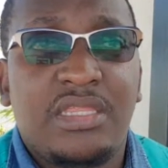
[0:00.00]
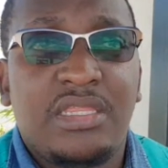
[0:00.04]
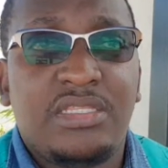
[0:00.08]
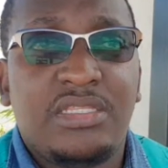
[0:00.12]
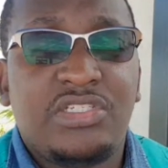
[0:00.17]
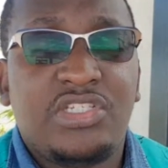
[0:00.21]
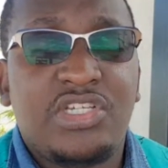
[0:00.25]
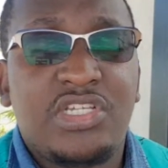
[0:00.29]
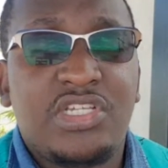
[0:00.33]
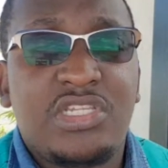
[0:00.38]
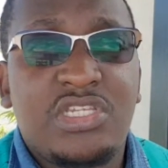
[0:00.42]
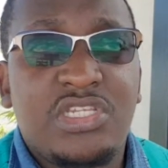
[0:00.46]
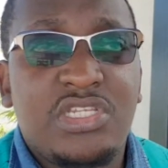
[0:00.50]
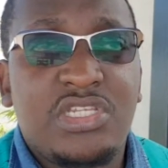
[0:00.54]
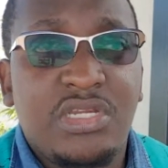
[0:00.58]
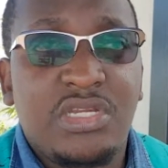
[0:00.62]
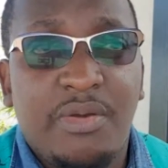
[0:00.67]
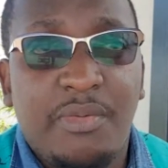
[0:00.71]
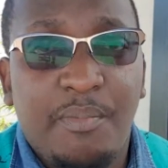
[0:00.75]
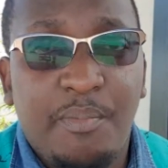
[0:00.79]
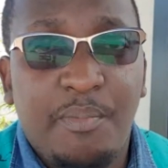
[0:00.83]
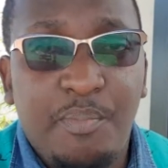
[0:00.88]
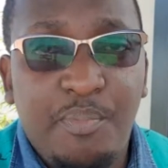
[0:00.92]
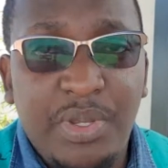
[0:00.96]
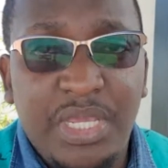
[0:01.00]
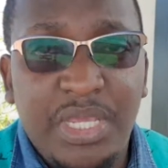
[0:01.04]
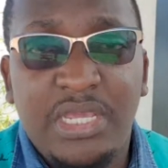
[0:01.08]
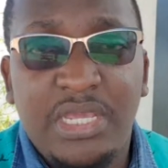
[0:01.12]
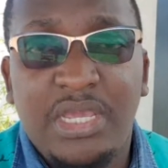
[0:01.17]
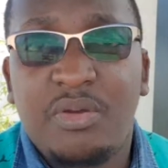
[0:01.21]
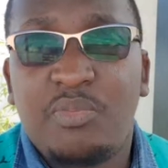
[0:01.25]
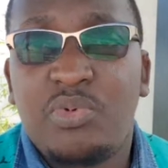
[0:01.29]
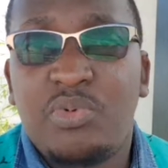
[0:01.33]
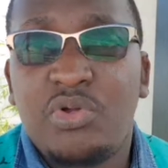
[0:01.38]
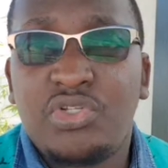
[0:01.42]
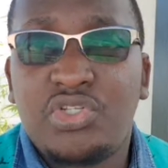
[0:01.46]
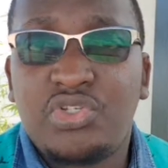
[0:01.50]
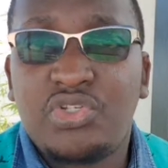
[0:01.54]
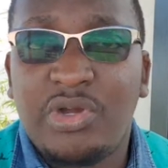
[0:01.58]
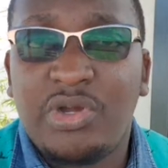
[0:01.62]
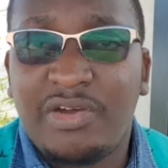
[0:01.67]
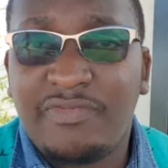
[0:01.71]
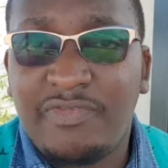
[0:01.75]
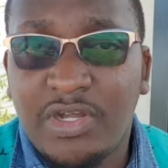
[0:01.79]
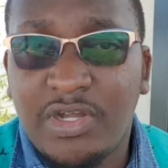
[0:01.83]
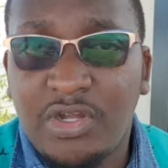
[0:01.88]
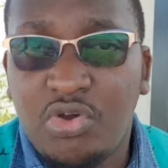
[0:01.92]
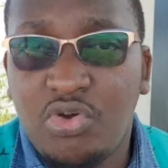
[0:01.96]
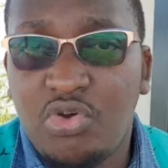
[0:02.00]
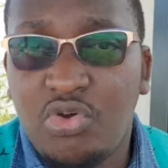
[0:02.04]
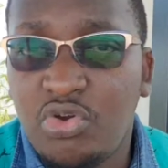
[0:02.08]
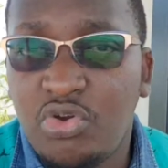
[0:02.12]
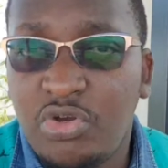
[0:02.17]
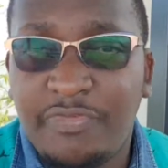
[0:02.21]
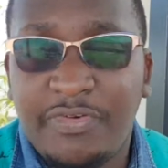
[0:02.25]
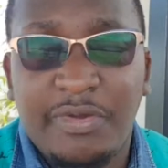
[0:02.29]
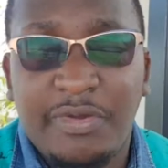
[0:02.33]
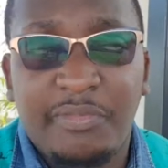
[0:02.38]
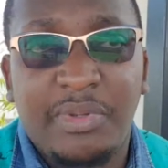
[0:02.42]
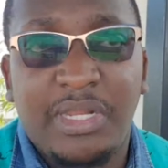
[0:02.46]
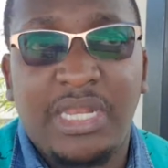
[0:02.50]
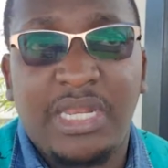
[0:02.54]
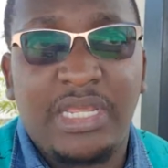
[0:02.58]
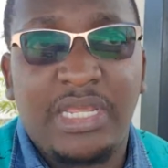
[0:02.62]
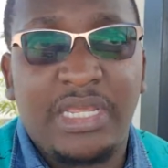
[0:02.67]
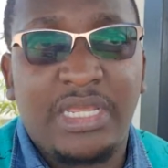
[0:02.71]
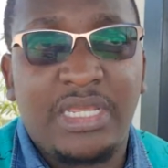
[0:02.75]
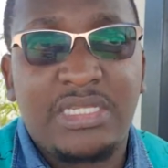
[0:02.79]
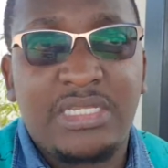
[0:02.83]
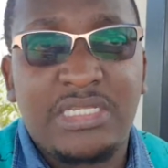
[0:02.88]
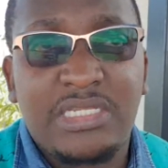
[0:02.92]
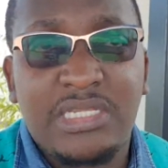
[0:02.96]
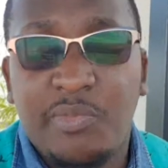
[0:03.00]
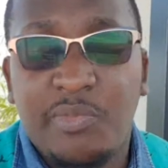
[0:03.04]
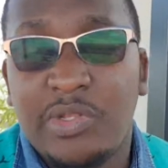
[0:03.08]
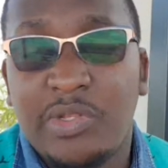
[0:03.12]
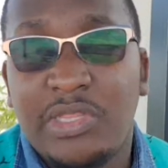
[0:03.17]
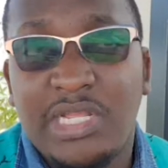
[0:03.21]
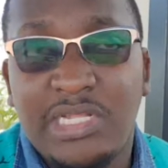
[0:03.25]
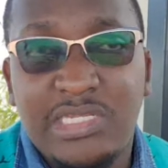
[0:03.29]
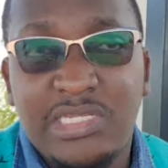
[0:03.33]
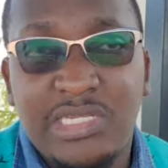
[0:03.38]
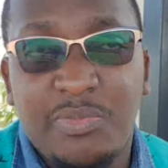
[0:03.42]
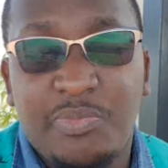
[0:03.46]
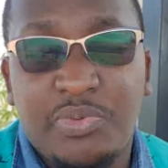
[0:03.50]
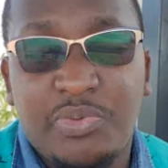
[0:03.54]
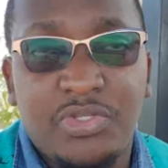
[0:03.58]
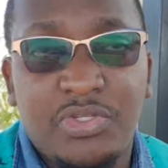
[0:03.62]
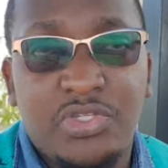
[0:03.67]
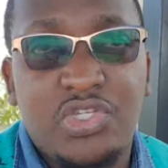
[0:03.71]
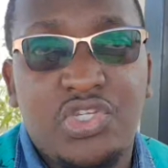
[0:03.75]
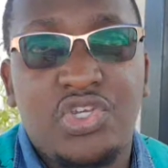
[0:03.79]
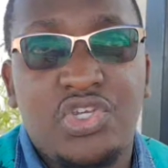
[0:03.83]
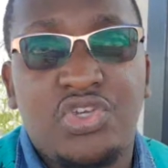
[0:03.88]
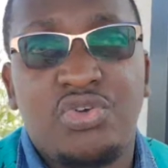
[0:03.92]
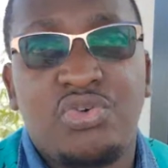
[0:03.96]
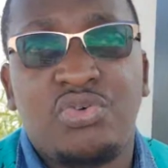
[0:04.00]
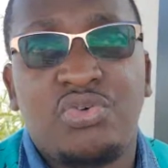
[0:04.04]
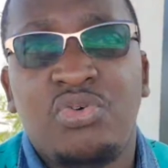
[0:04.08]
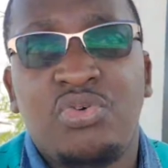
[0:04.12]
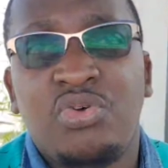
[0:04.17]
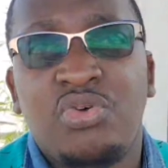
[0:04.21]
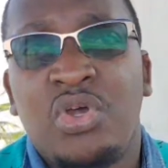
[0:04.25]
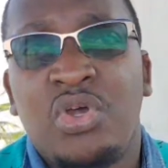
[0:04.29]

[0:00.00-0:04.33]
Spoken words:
just being able to have a good family, someone that supports you,